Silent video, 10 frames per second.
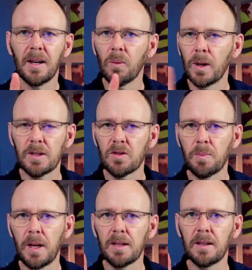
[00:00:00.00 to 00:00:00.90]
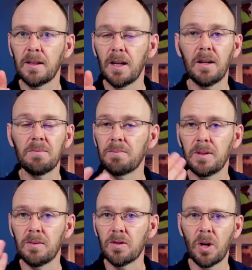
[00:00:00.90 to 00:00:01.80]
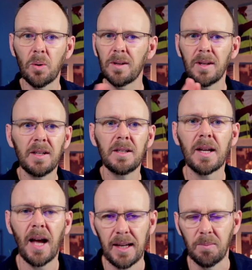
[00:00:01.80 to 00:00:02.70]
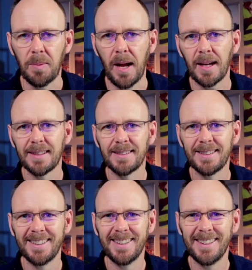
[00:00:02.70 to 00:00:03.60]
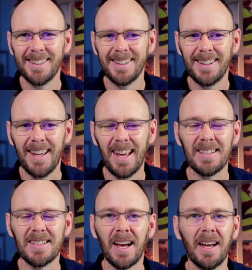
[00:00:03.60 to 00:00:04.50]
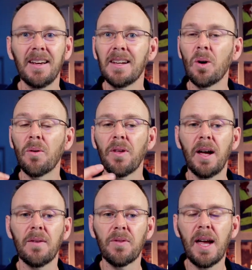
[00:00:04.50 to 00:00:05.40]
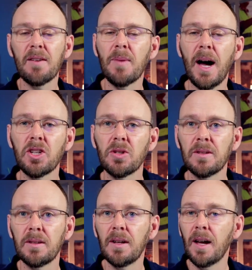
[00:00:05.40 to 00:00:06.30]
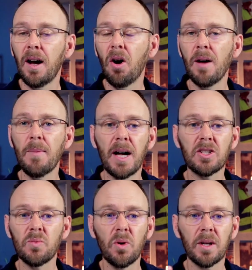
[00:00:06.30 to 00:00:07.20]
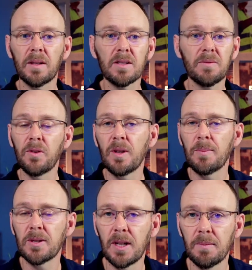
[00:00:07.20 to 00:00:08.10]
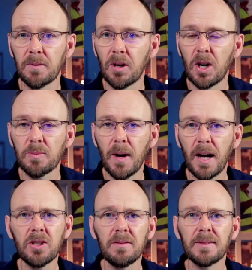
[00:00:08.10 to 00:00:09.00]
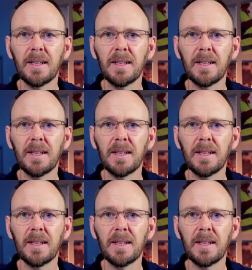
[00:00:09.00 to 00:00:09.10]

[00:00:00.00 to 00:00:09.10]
Once you've spent it, you've sold it, you can't get it back. And if they have a high margin work that's 50% gross margin,